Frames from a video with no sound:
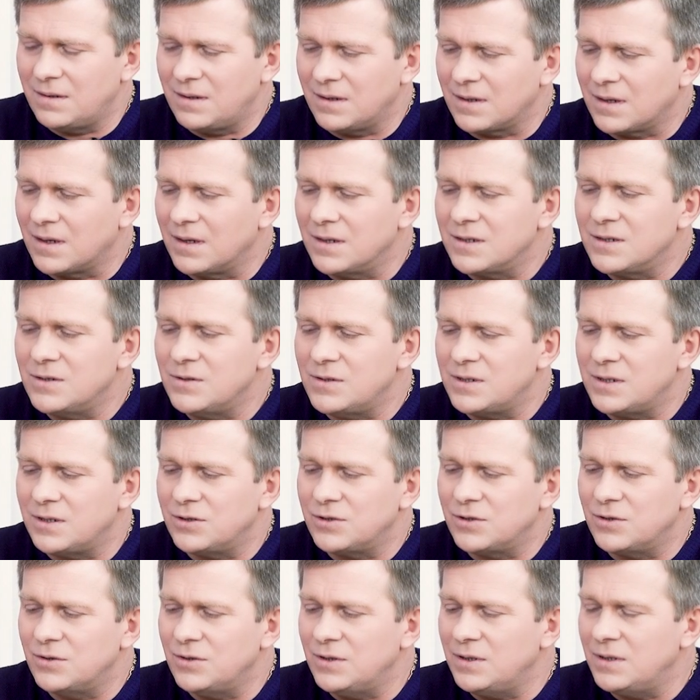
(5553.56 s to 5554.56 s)
everywhere.
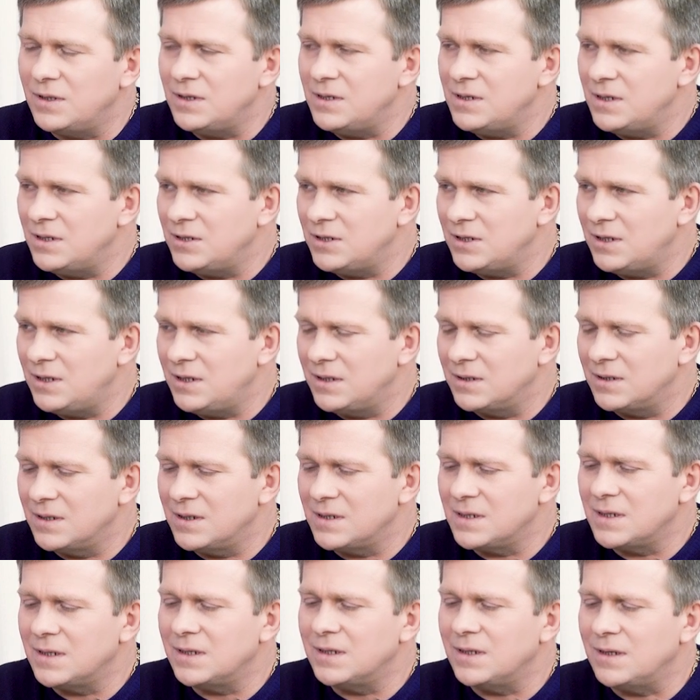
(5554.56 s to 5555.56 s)
It turns out
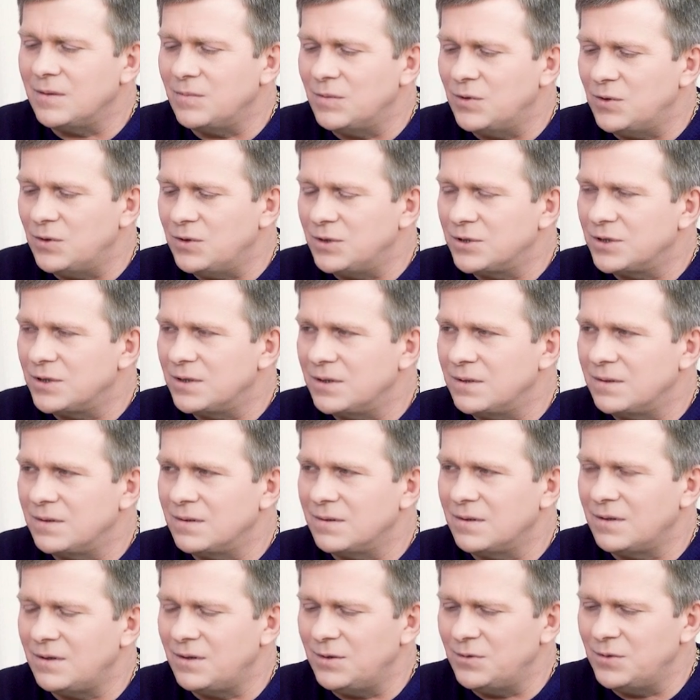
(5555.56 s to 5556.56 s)
that thousands of
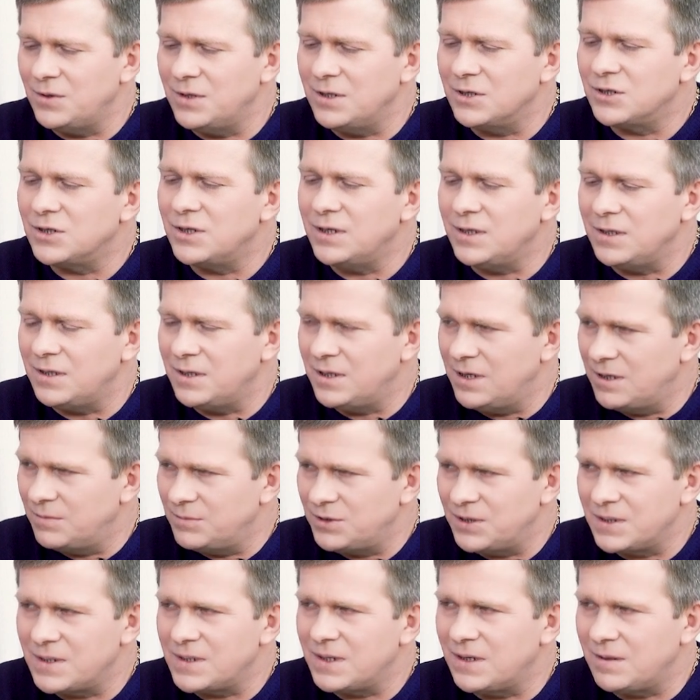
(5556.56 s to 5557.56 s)
years ago and more,
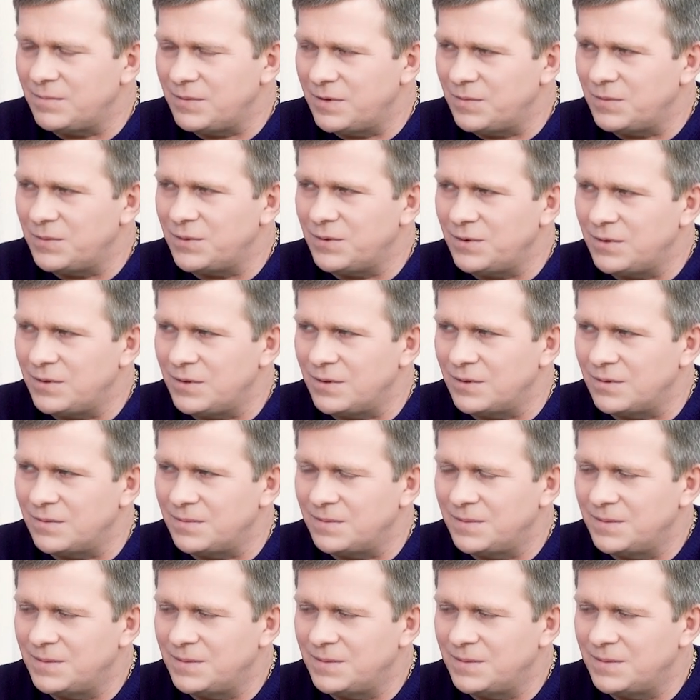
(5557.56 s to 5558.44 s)
people walked the same